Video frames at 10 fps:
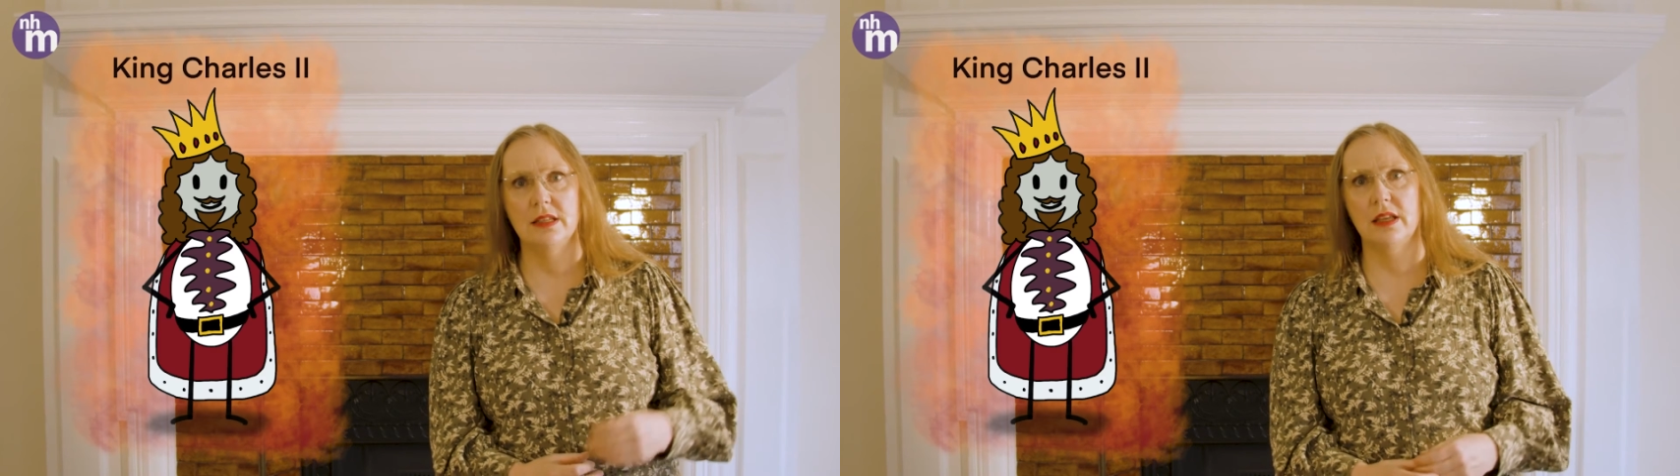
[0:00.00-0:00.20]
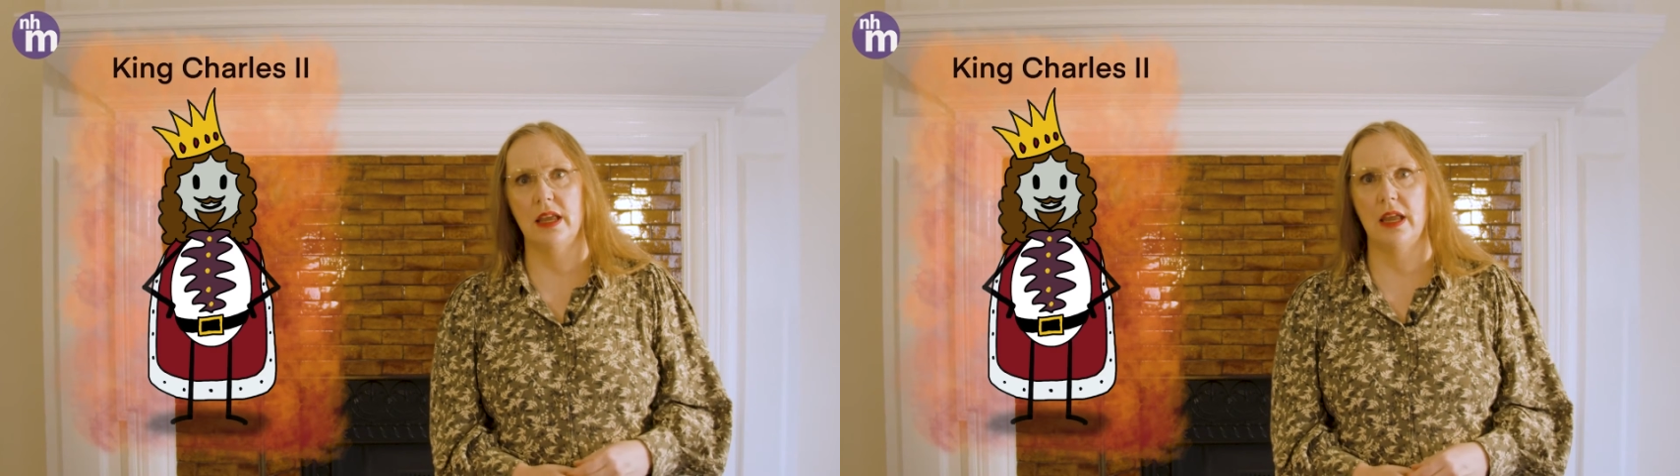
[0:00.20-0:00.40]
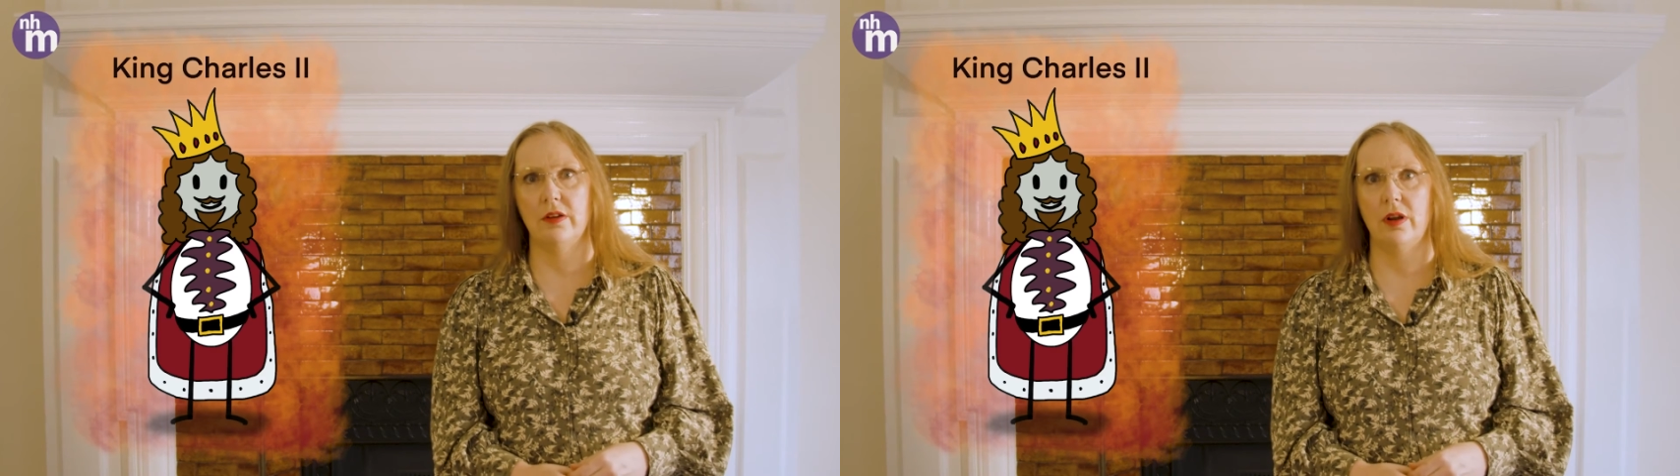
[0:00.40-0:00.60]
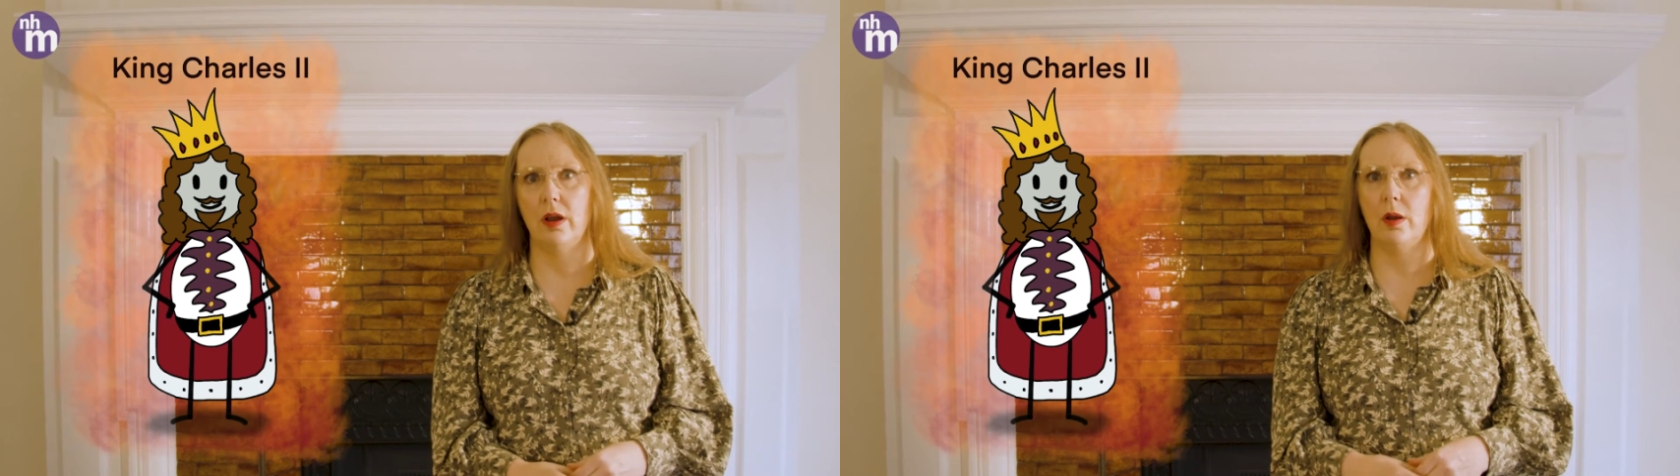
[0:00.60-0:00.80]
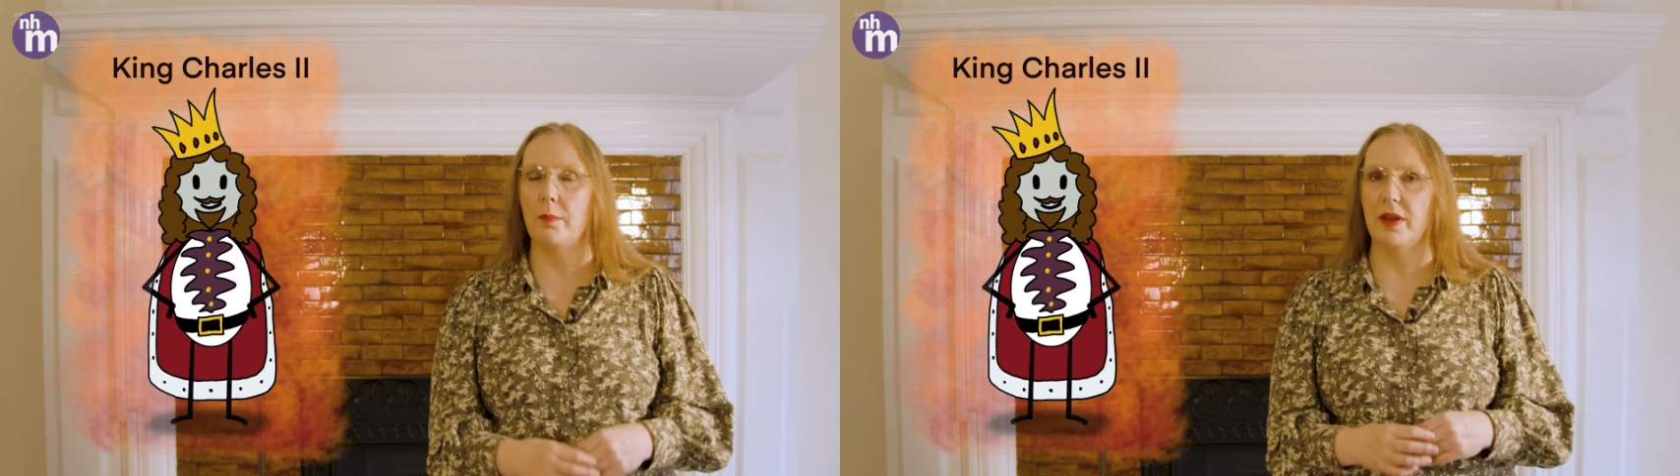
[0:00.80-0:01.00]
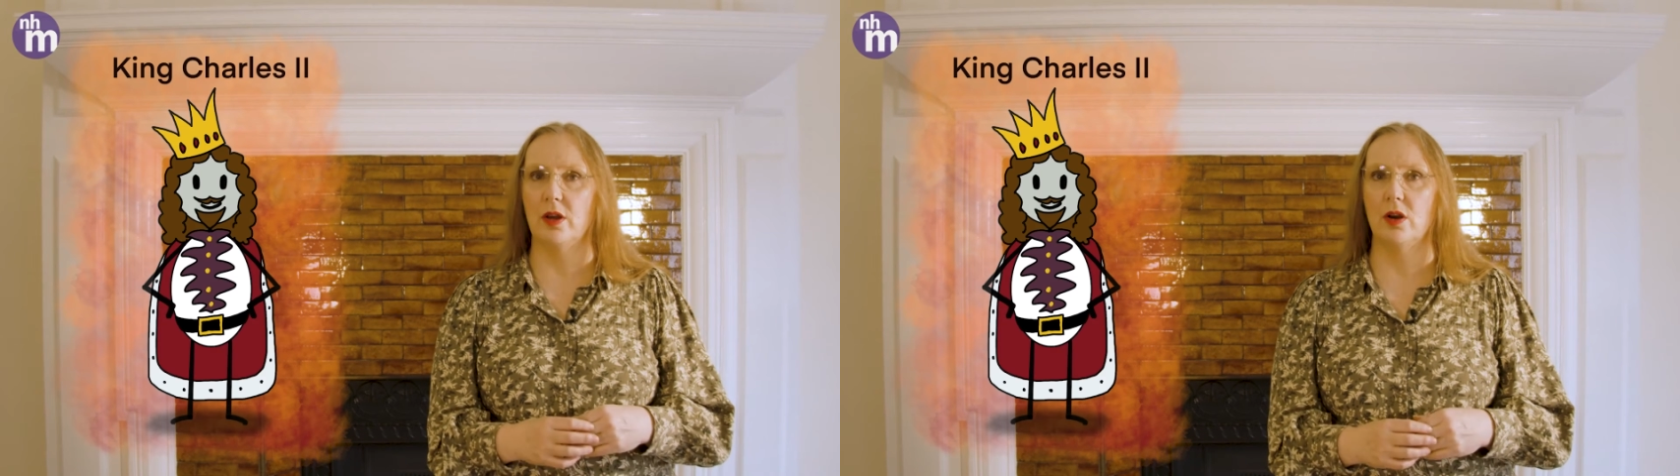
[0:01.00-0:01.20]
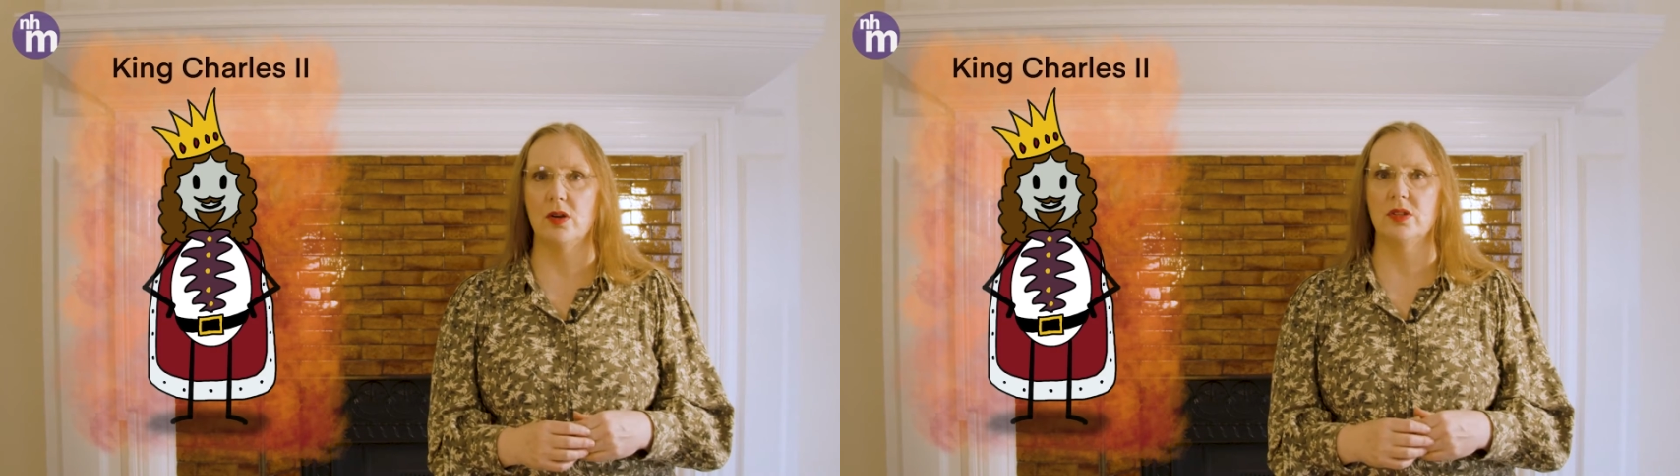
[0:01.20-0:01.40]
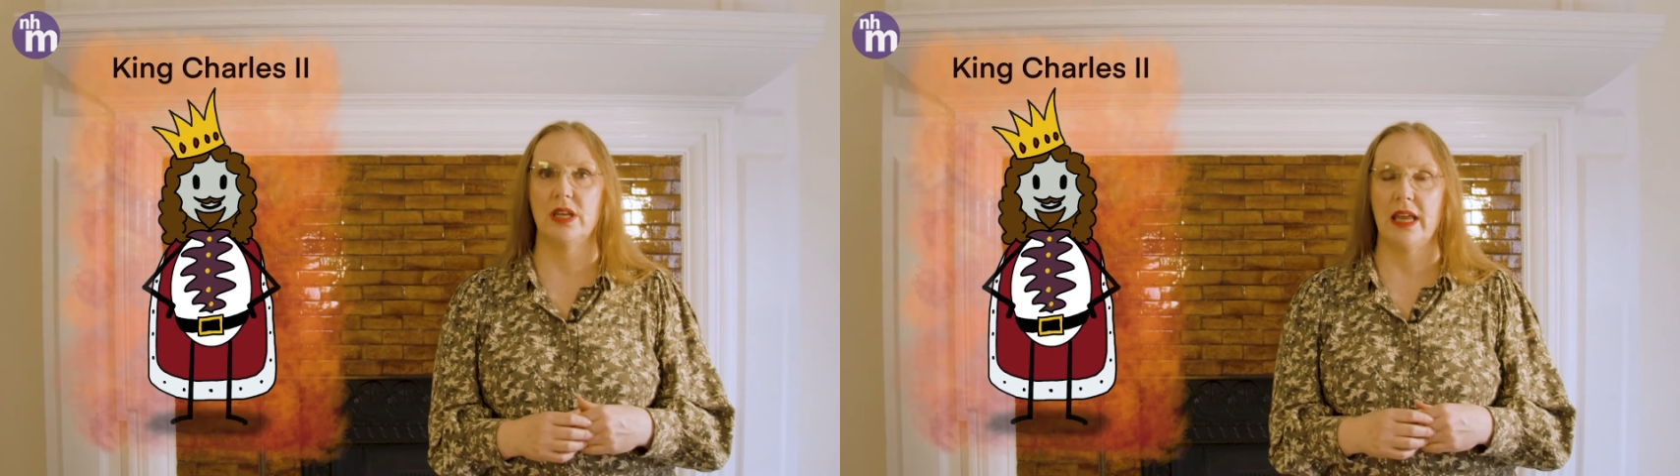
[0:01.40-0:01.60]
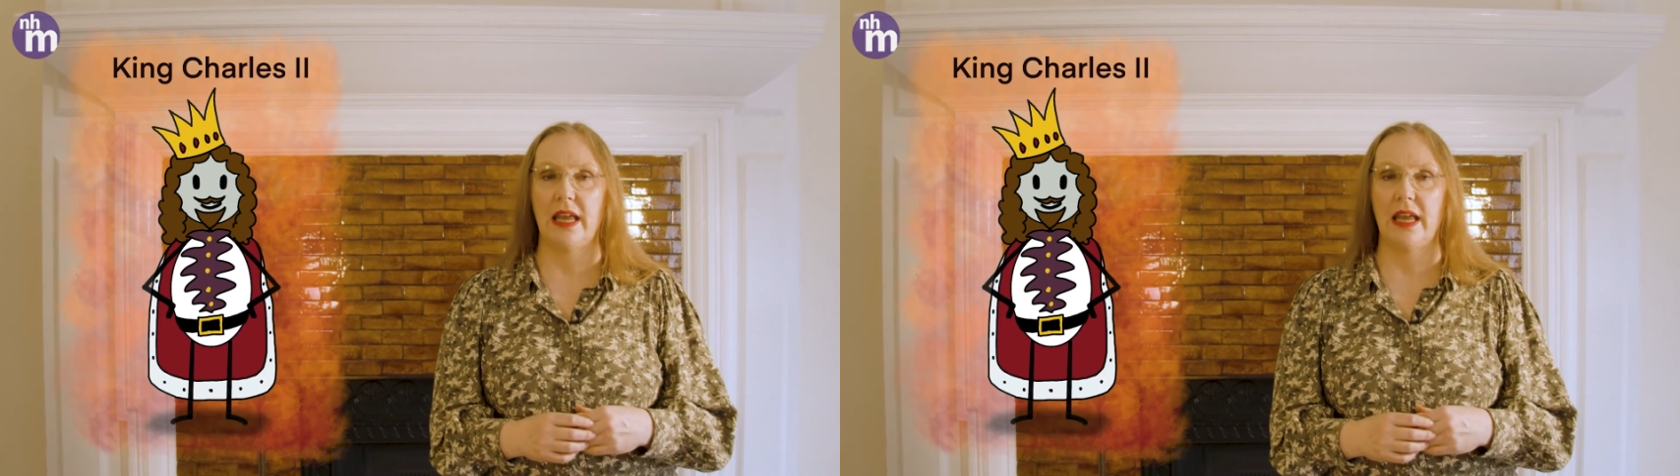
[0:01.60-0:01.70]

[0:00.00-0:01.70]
is a hero because